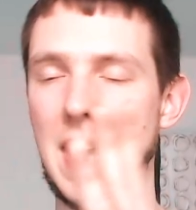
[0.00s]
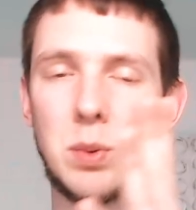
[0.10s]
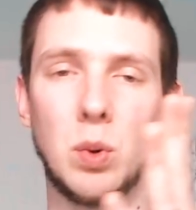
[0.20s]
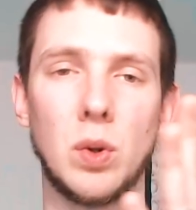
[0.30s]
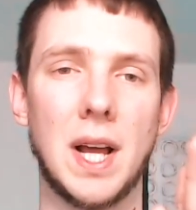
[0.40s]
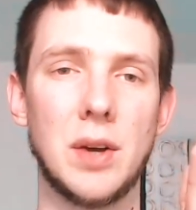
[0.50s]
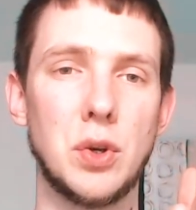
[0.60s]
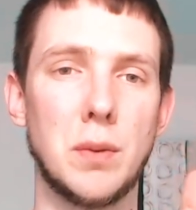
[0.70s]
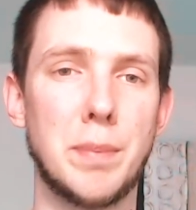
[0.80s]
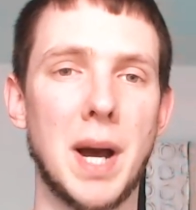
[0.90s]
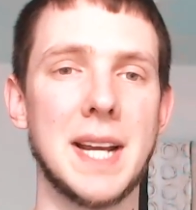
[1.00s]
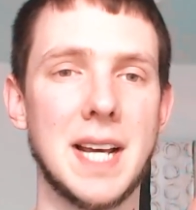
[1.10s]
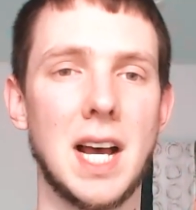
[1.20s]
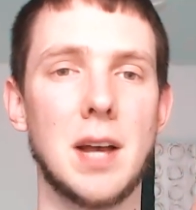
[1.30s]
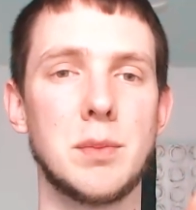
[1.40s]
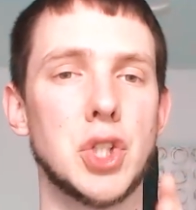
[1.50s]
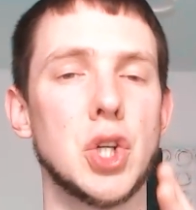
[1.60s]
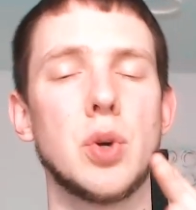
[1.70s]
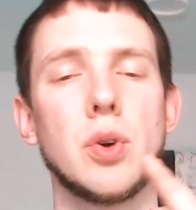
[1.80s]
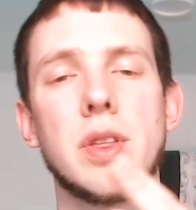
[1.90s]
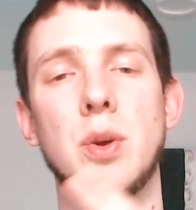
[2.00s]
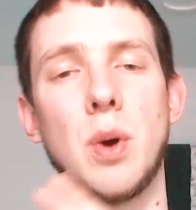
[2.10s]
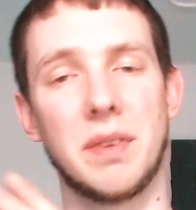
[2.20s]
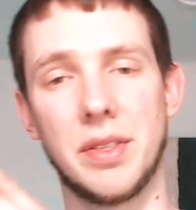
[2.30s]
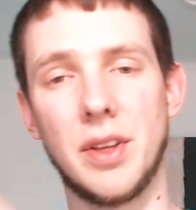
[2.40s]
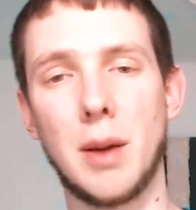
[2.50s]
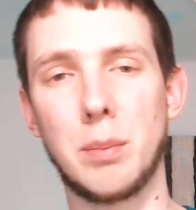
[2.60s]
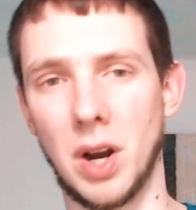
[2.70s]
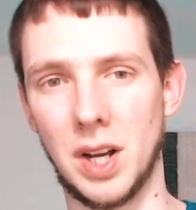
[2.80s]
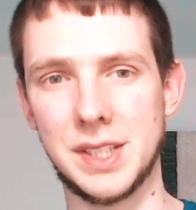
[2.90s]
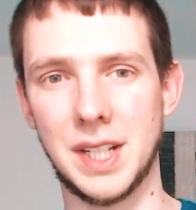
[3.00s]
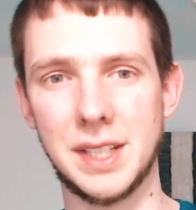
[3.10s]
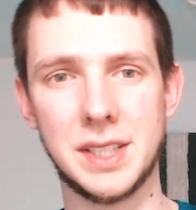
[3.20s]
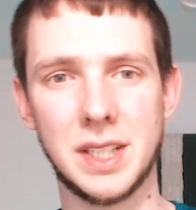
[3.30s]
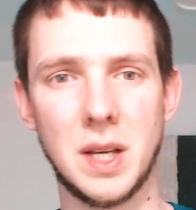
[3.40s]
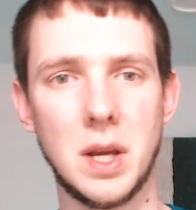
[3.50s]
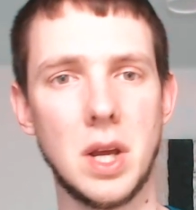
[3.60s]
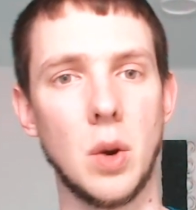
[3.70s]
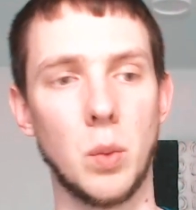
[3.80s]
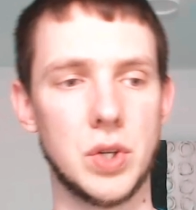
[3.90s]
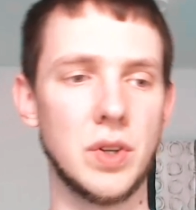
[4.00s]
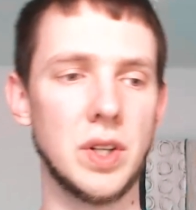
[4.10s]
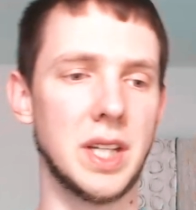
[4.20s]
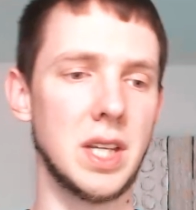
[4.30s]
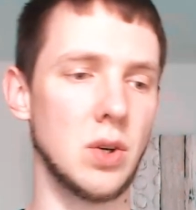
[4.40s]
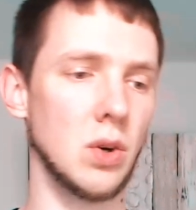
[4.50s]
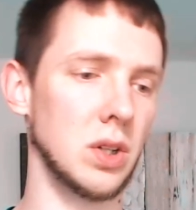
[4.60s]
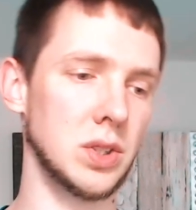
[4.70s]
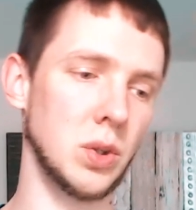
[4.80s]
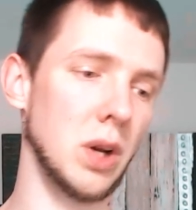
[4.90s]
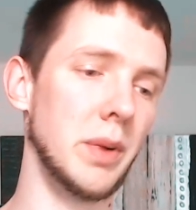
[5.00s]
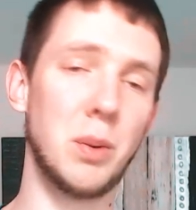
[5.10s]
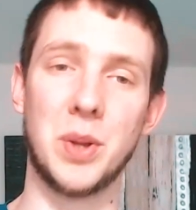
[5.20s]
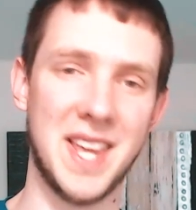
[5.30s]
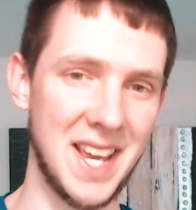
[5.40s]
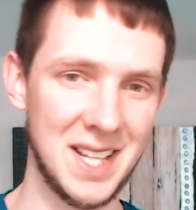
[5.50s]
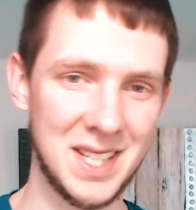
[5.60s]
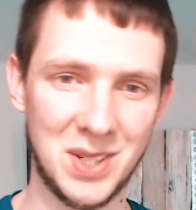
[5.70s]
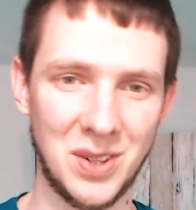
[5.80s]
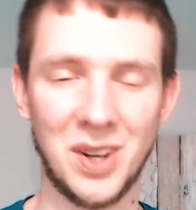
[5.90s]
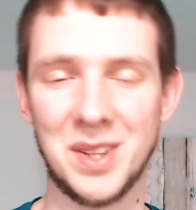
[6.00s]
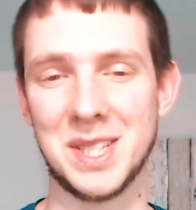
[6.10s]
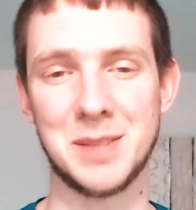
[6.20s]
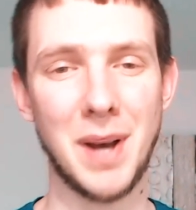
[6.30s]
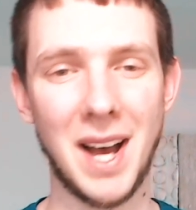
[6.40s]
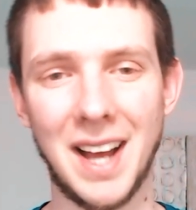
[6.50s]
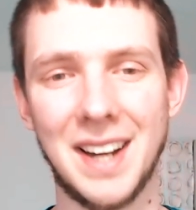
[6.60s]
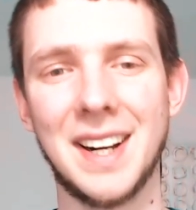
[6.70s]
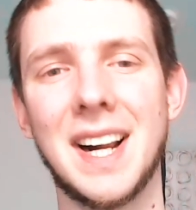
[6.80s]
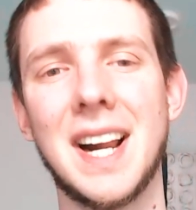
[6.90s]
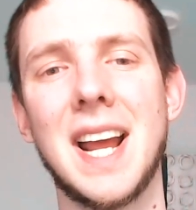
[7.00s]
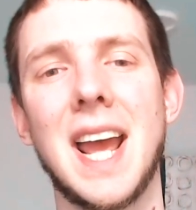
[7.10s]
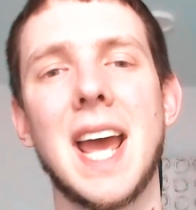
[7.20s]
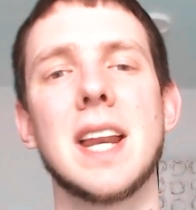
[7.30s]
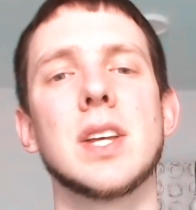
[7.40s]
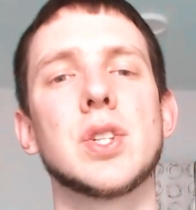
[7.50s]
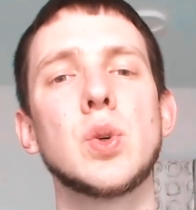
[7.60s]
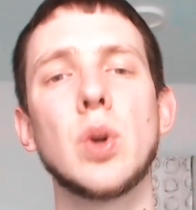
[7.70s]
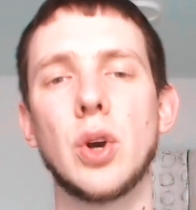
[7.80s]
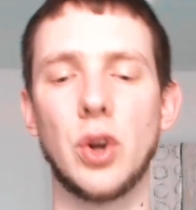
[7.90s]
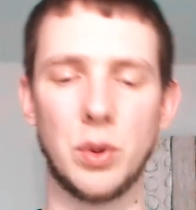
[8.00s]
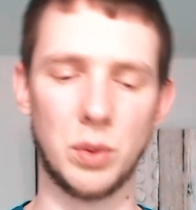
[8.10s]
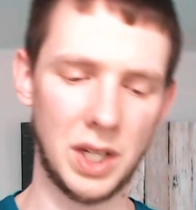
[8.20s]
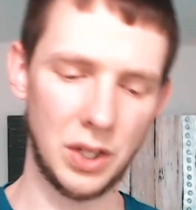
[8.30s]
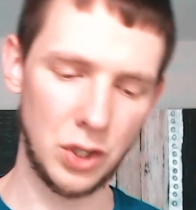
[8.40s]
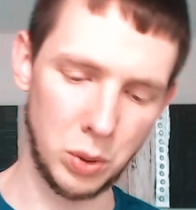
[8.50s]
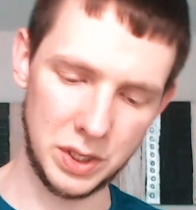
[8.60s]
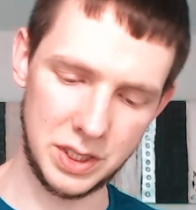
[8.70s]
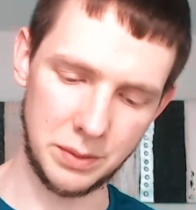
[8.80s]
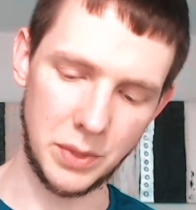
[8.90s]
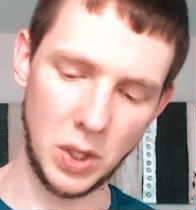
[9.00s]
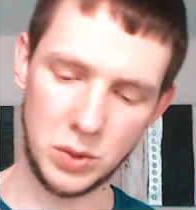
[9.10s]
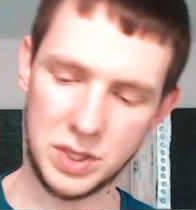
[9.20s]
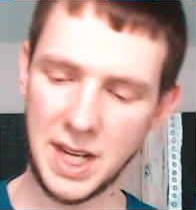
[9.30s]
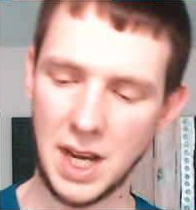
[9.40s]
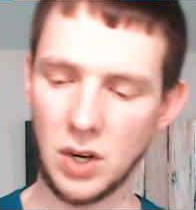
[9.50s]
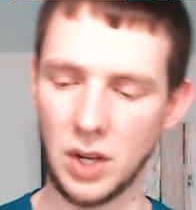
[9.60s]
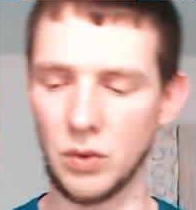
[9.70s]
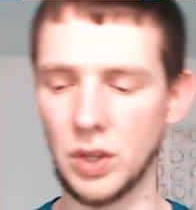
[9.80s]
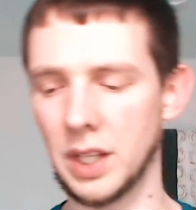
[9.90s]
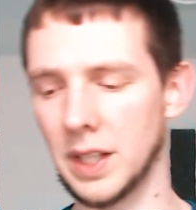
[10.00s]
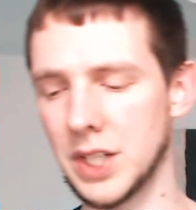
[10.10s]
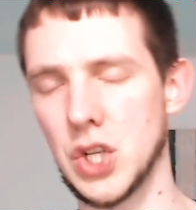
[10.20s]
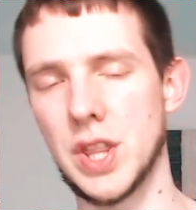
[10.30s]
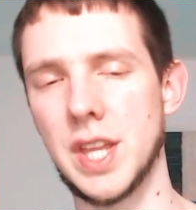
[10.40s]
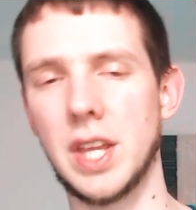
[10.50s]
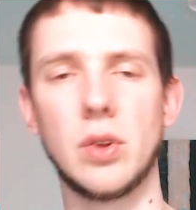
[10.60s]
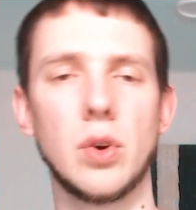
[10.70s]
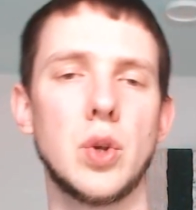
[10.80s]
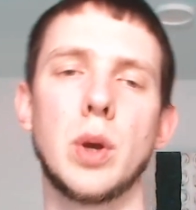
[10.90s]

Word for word: It will allow you to buy time to show you have a thought process, which really you're also coming up with the answer on the spot. And pseudocoding will allow you to put some notes down and really let you think through it.